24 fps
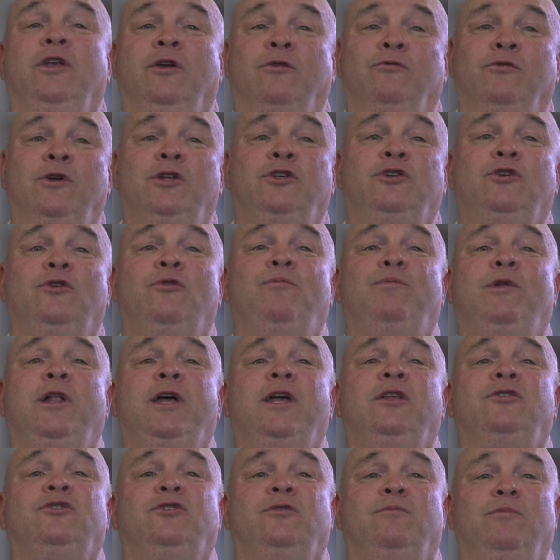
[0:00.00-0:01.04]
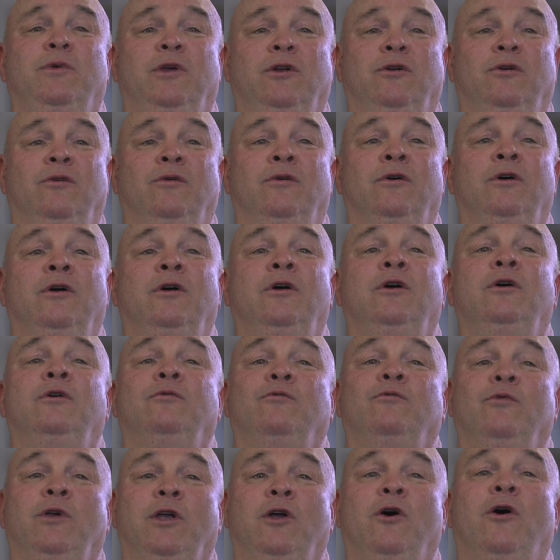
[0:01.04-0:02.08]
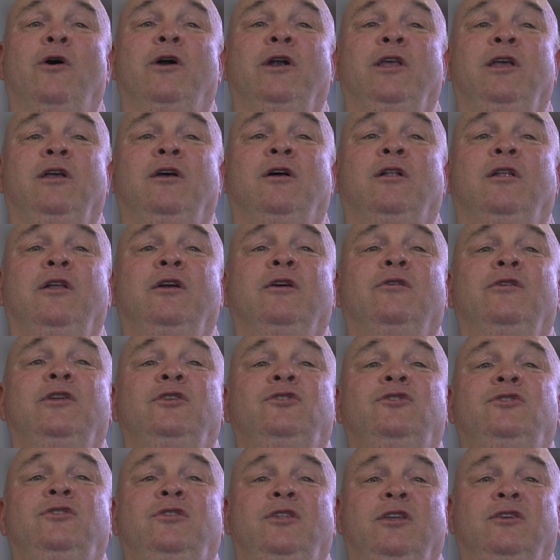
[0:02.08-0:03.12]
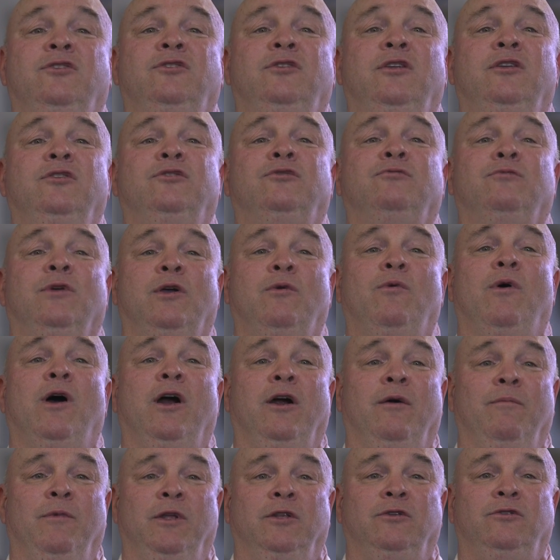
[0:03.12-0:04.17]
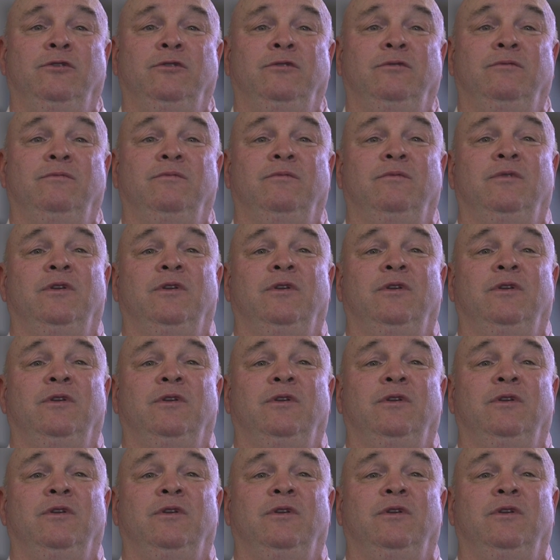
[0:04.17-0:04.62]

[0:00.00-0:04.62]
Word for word: the original plan submittal regarding clearance distance requirements.